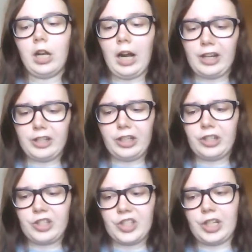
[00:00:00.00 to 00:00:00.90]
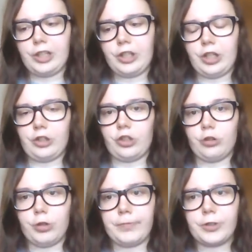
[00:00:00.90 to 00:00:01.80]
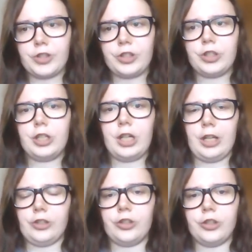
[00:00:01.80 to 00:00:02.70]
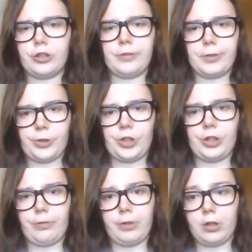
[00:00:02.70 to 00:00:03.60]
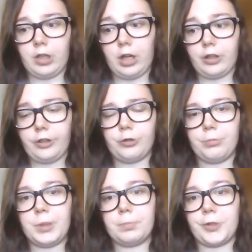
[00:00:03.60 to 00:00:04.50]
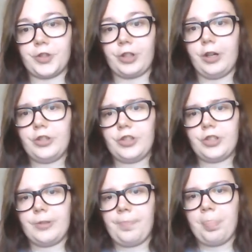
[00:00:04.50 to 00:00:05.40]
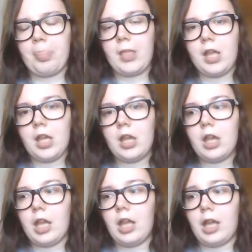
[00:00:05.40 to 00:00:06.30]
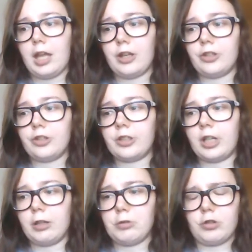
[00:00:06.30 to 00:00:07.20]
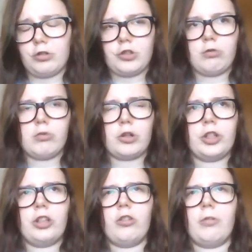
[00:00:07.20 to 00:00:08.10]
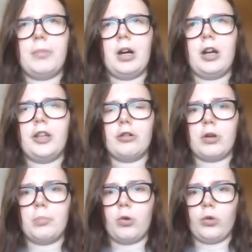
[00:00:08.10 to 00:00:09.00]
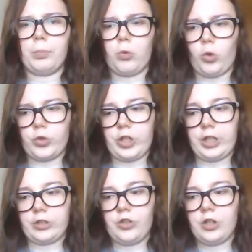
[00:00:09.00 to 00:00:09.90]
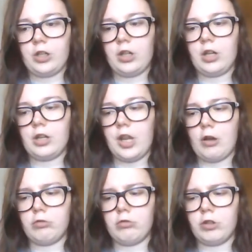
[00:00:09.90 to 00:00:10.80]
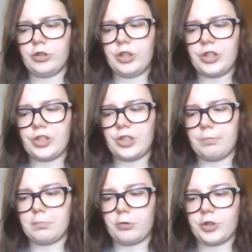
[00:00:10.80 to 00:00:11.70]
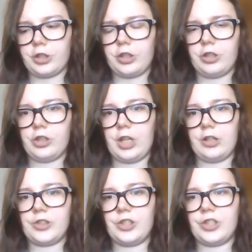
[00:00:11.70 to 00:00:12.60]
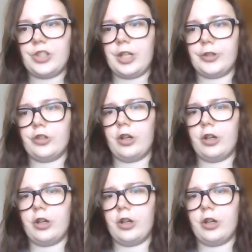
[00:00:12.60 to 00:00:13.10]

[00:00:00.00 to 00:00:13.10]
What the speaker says: I studied at the University of Granada to be precise, and I was also working on my year abroad project. Now, what this project entails is that